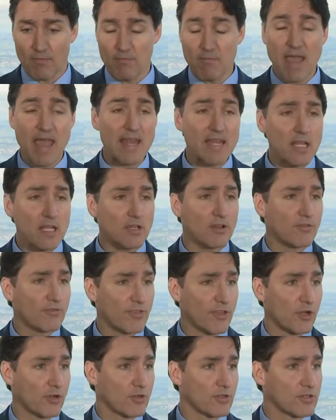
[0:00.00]
Many
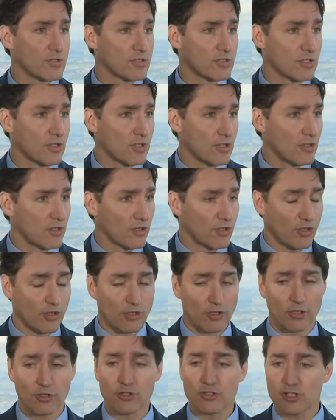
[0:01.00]
of those
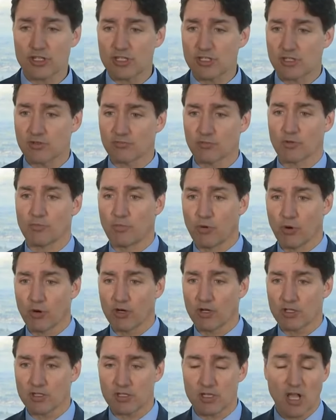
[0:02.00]
conclusions and
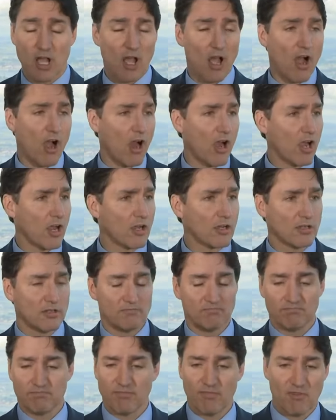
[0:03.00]
reports are
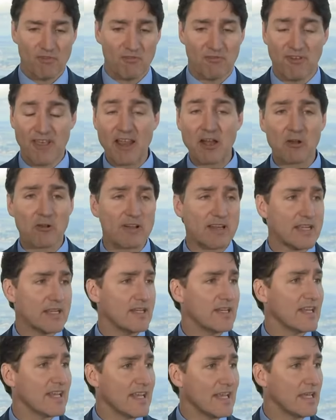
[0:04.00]

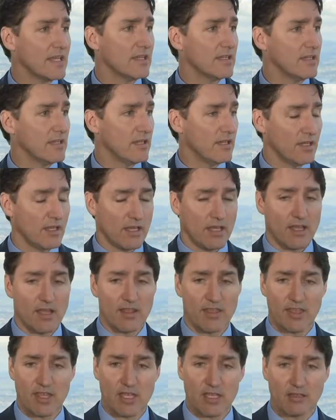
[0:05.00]
varied in
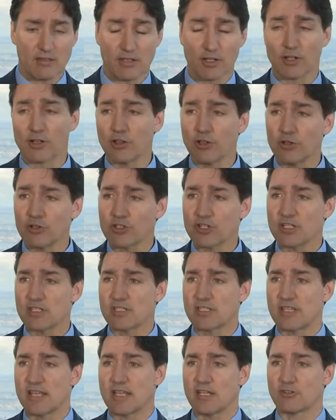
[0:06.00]
the
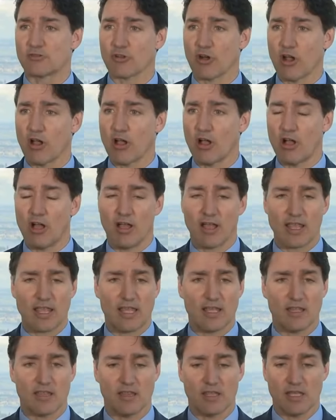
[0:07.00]
conclusions they draw,
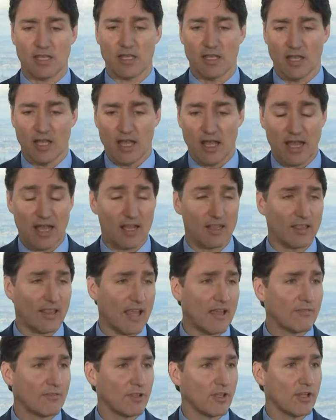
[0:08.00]
in the
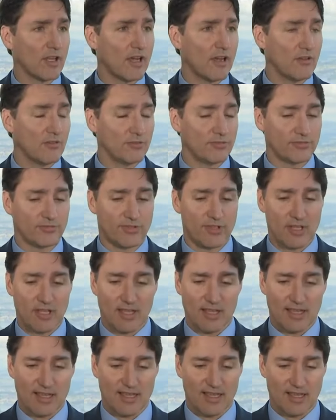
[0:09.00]
level
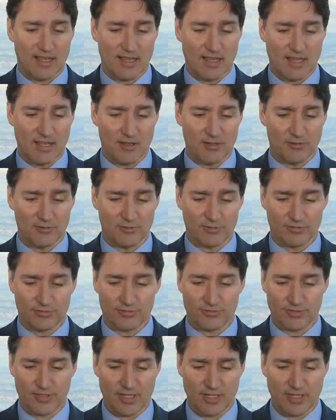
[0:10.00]
of